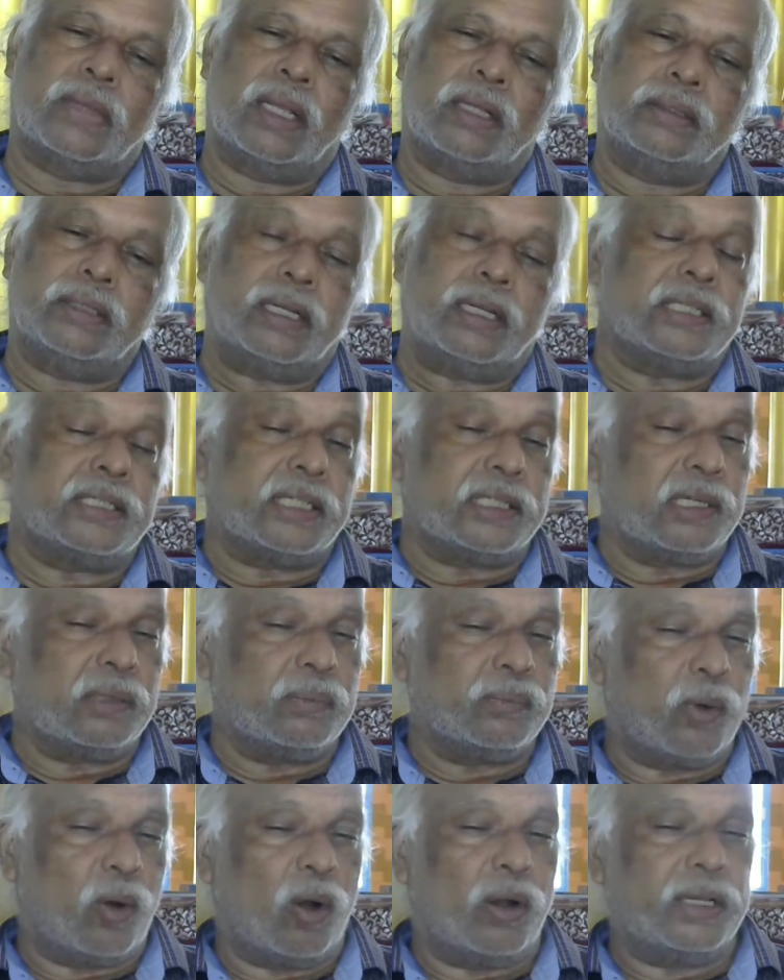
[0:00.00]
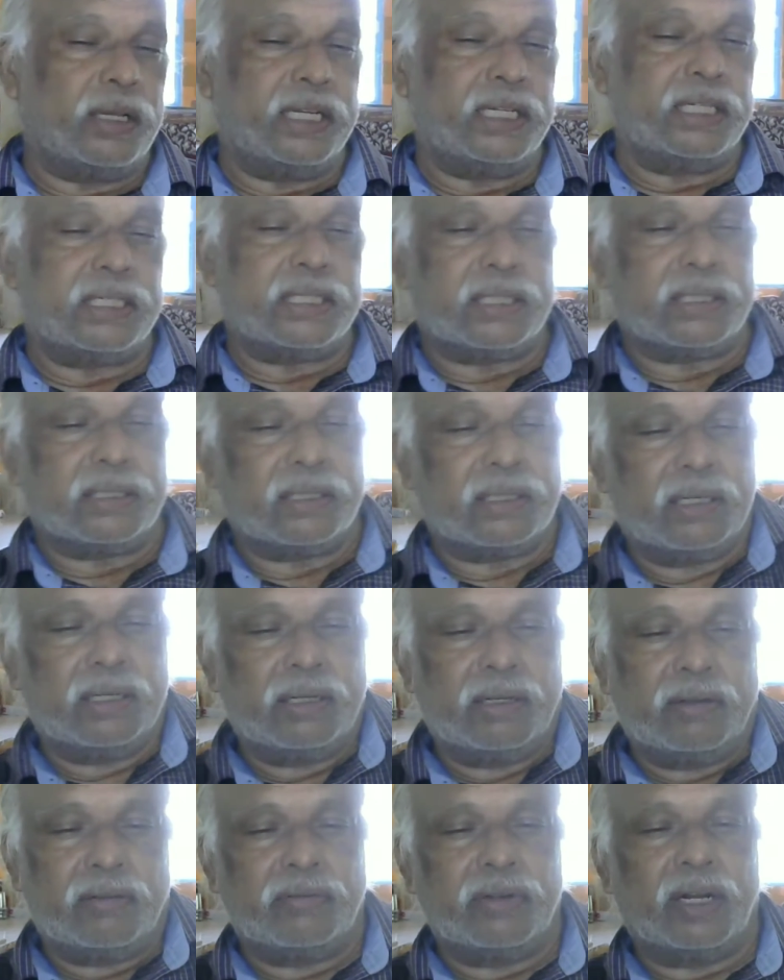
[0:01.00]
There are certain points
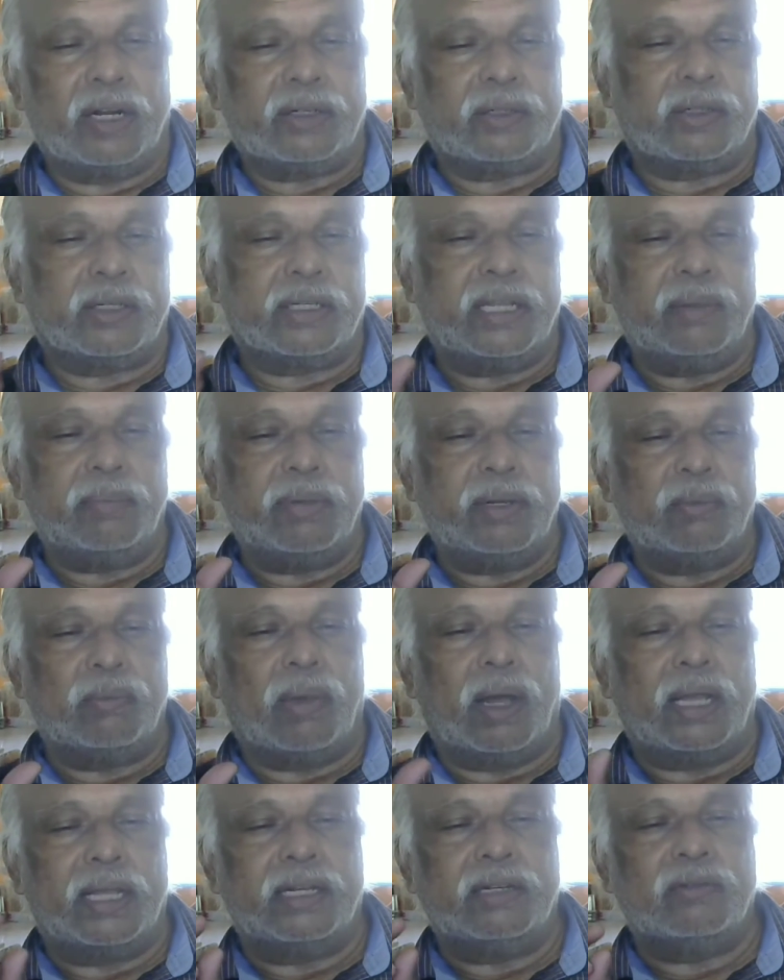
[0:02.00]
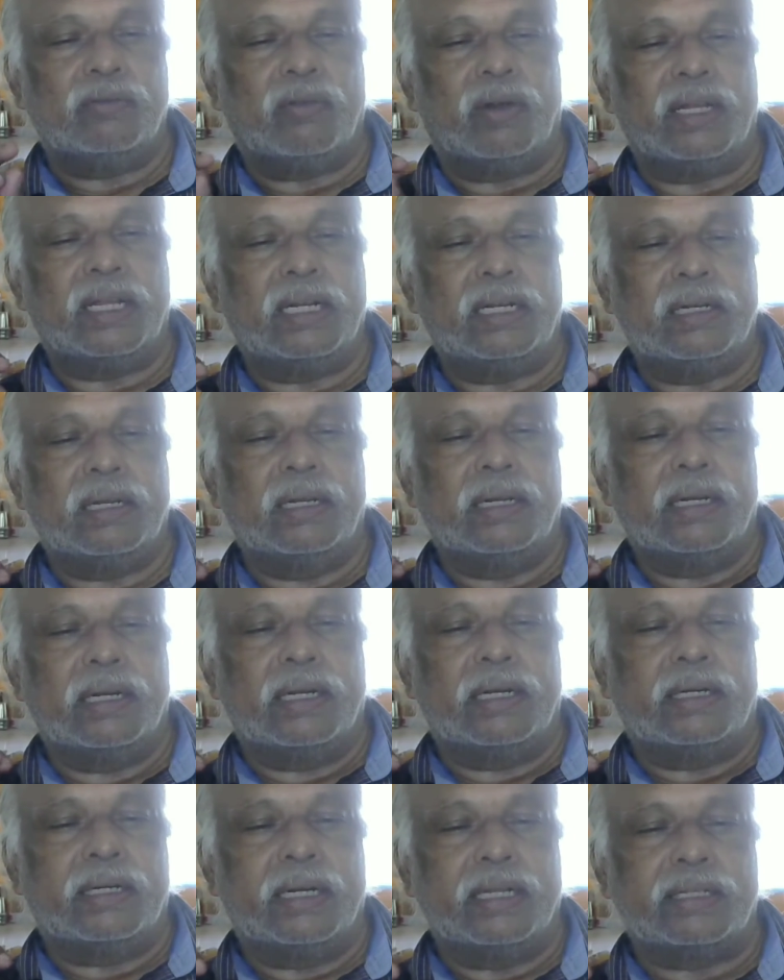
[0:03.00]
we have to keep in mind while
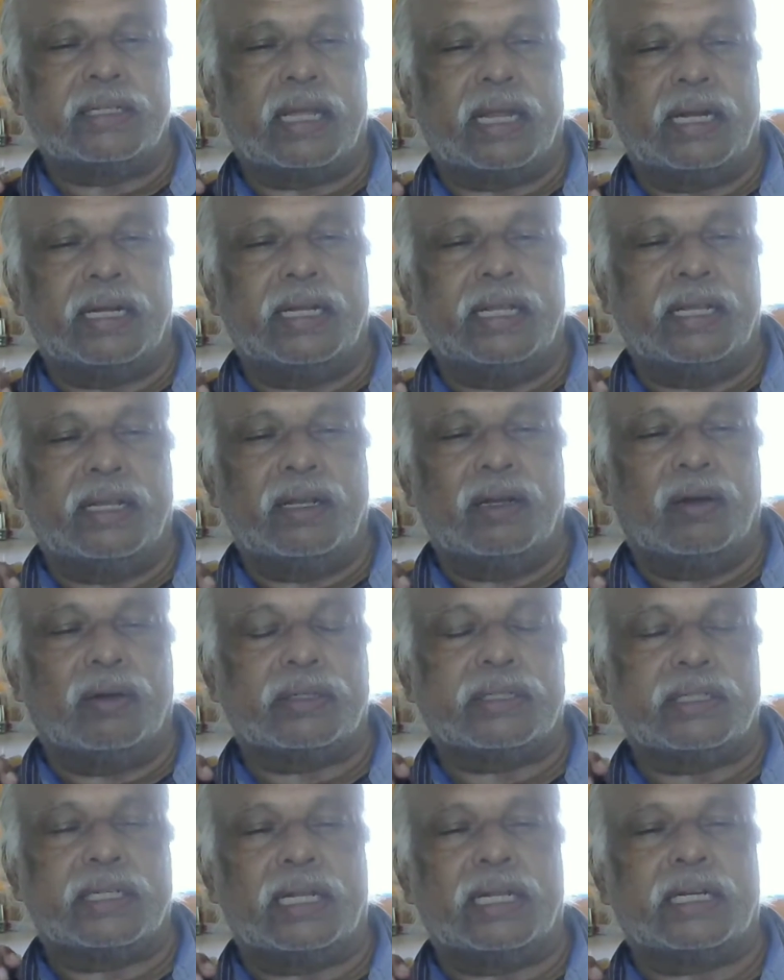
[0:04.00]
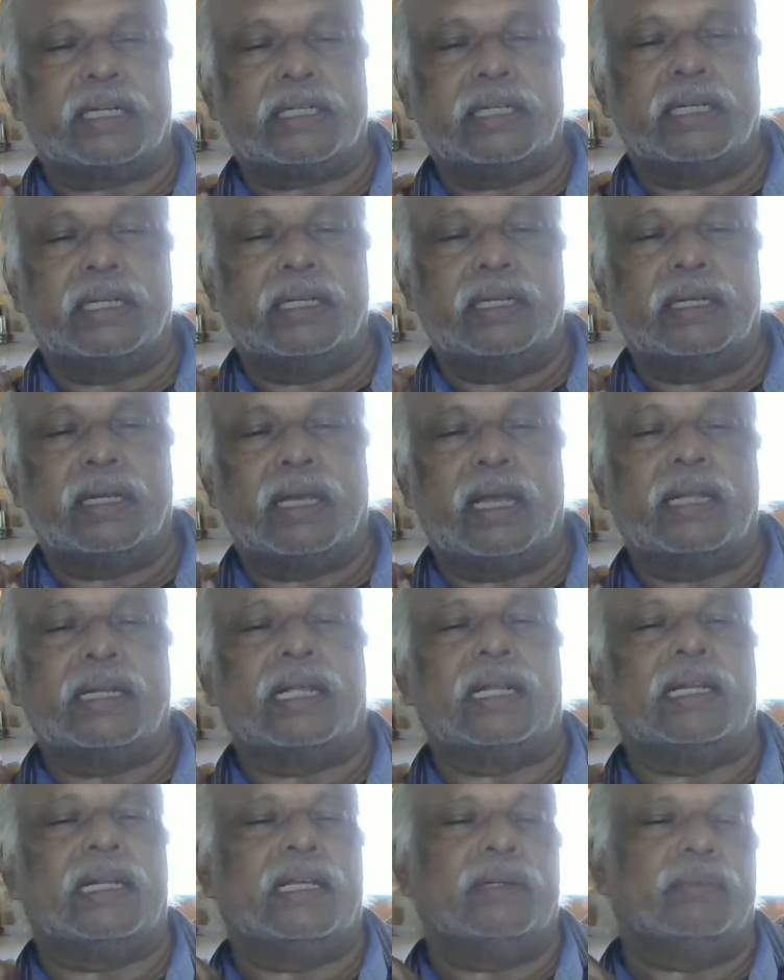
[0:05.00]
deciding or selecting an
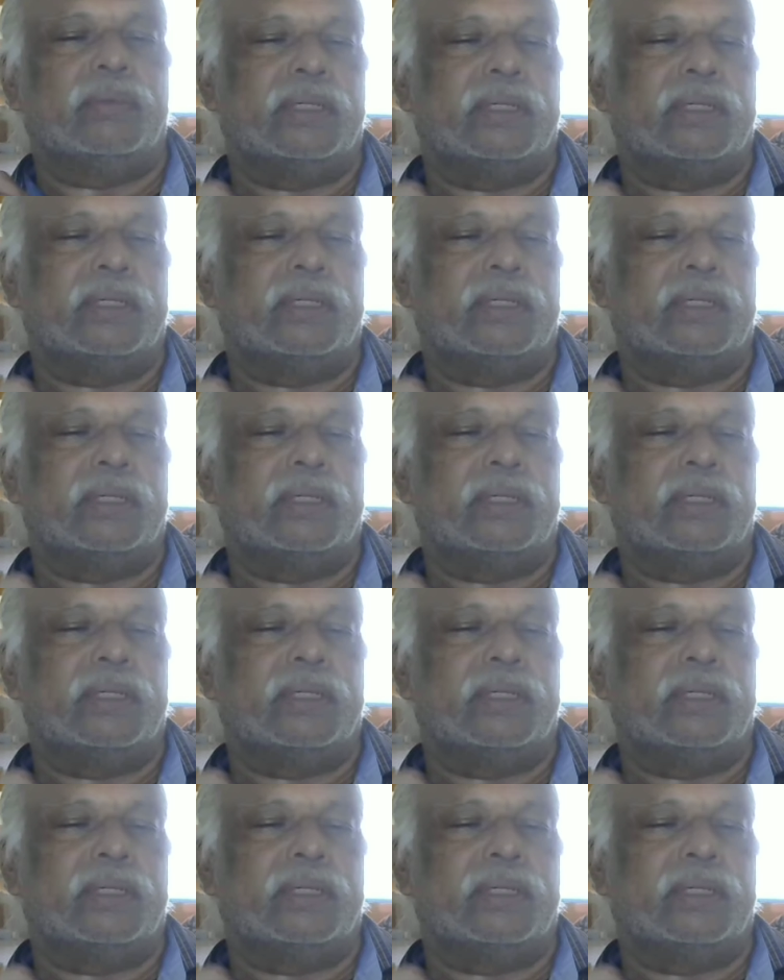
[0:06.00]
alignment.